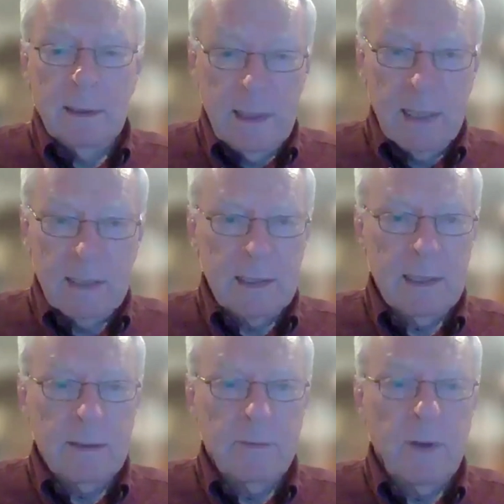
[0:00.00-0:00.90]
They said, yes.
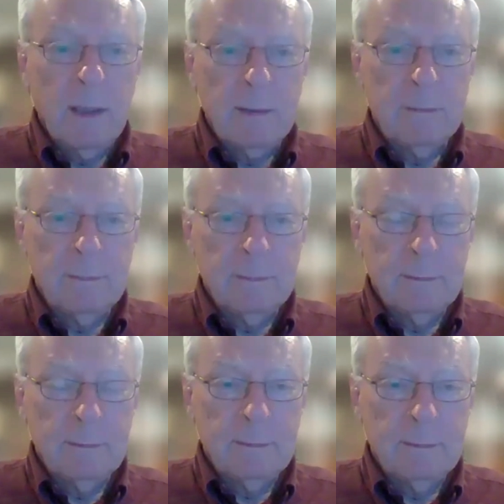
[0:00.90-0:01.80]
I said, you've got it.
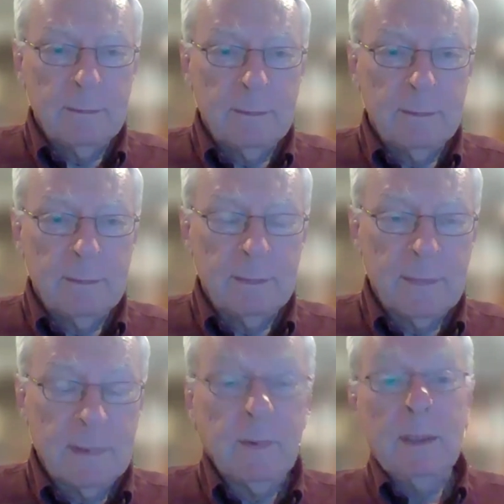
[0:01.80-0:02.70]

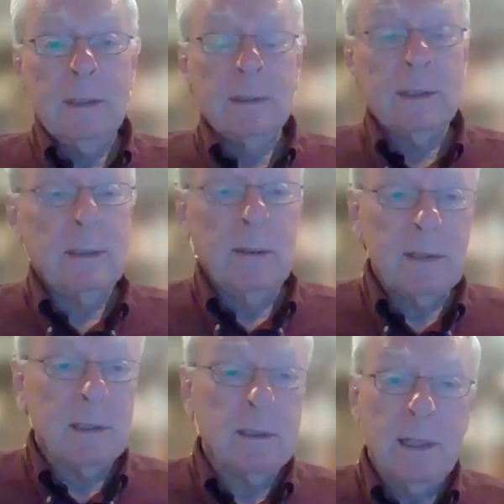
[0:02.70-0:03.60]
What? I said, no,
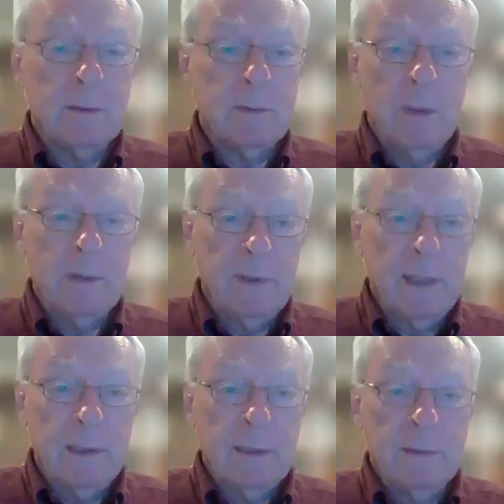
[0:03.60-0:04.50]
it's a good idea, a
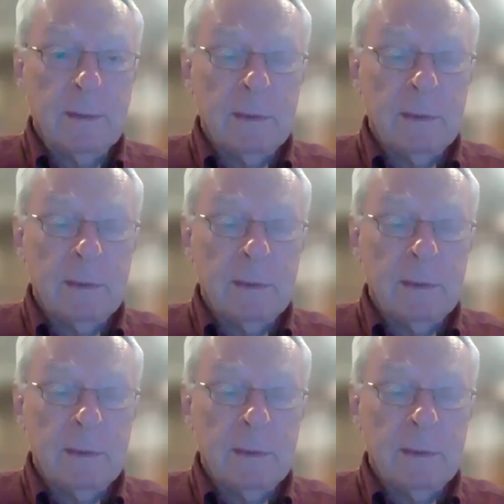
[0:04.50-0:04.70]
wonderful idea.